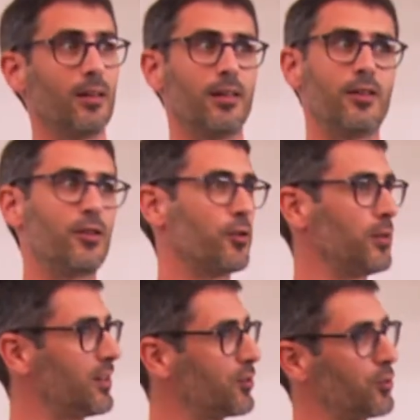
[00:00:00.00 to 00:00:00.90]
you
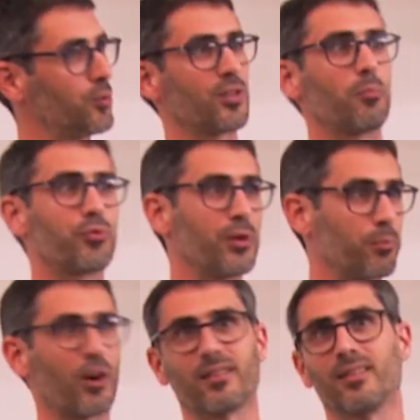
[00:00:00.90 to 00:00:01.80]
need to do some
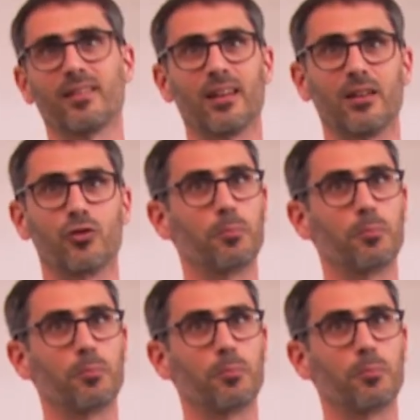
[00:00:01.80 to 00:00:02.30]
pre-processing to